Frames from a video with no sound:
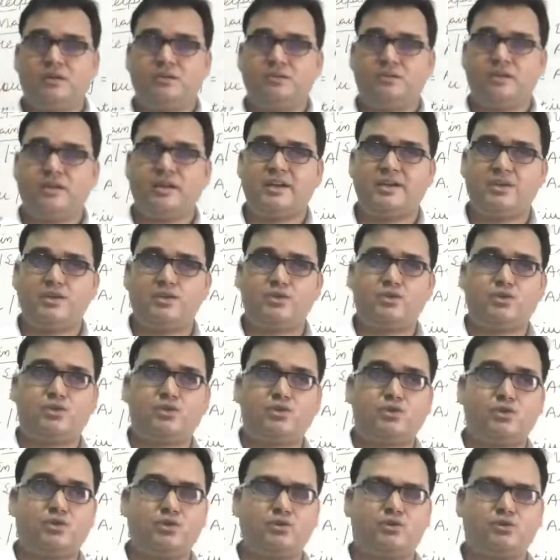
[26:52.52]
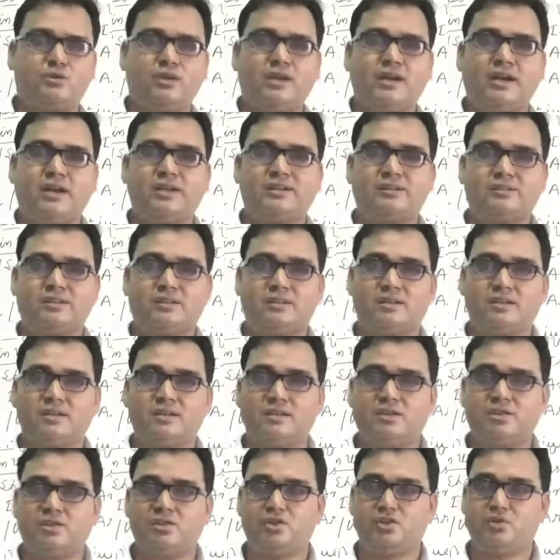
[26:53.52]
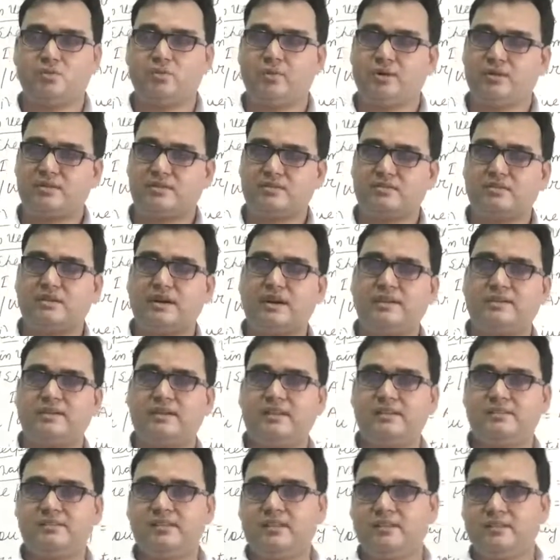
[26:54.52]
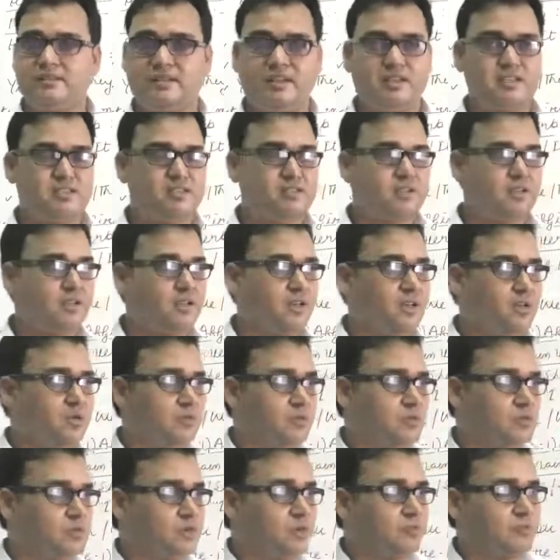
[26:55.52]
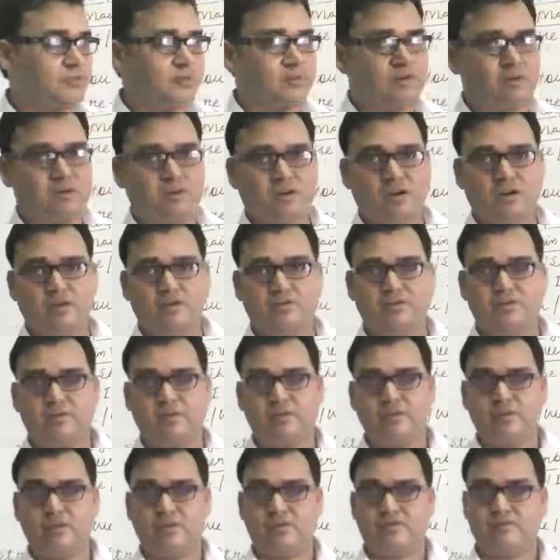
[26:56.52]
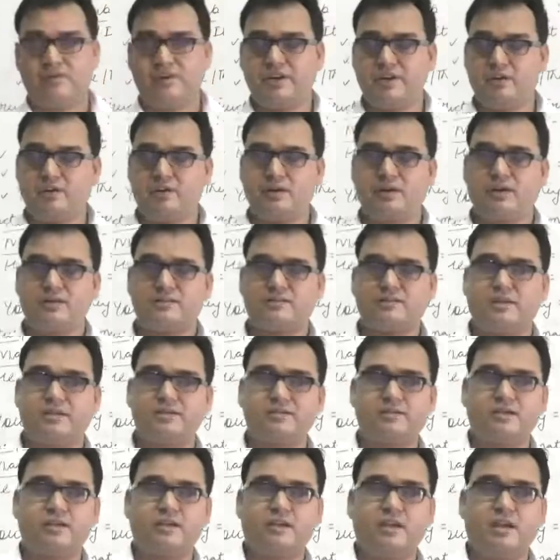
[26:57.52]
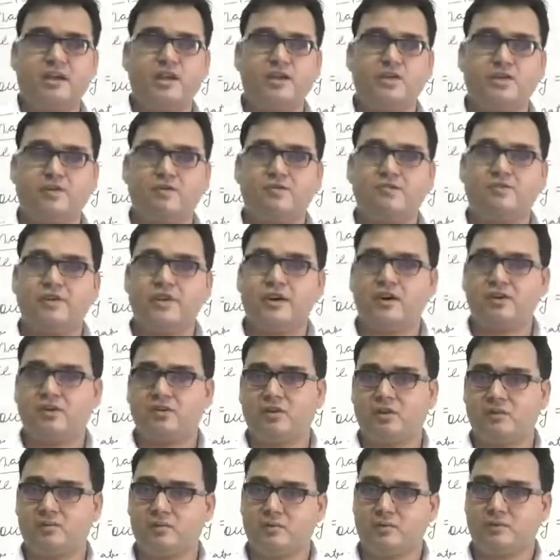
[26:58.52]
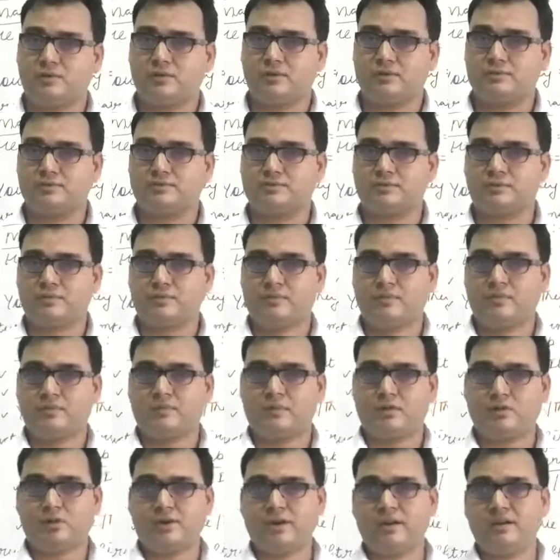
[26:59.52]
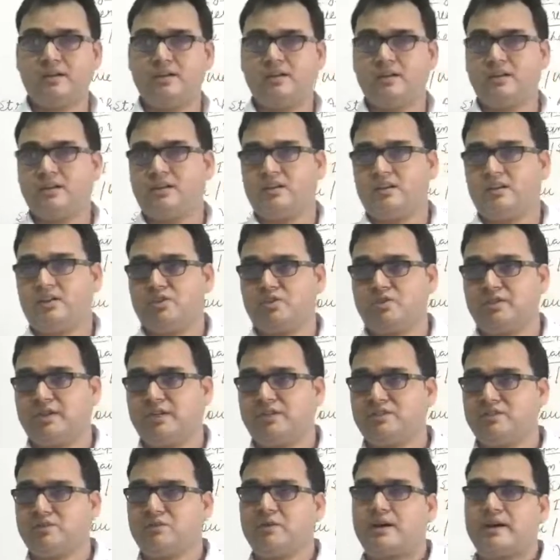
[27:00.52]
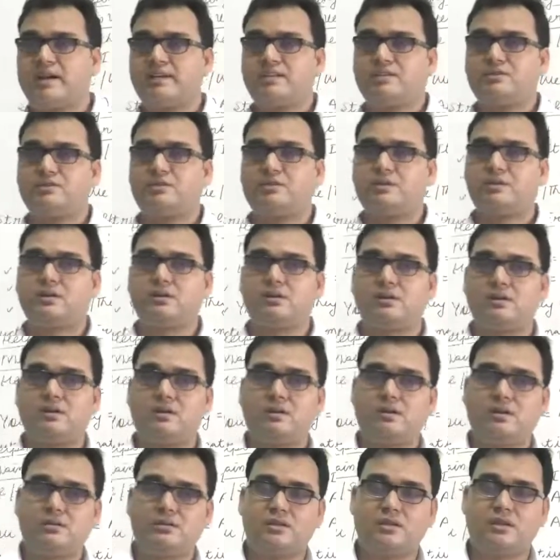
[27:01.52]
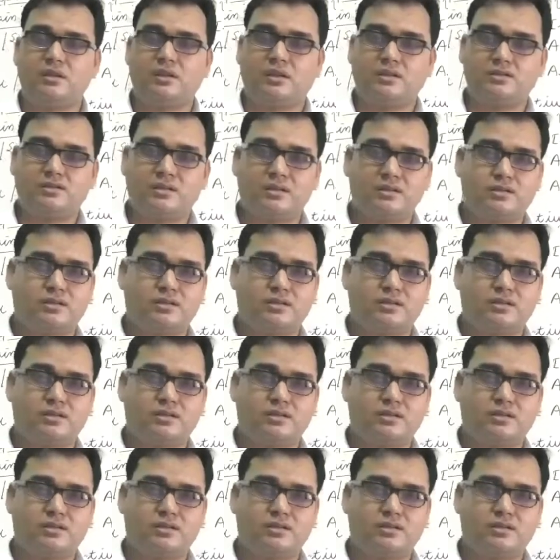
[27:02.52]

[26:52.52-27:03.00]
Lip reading: that you should write, you must write these notes of your video classes in your FAIR notebook. Okay, you need to write your all the classes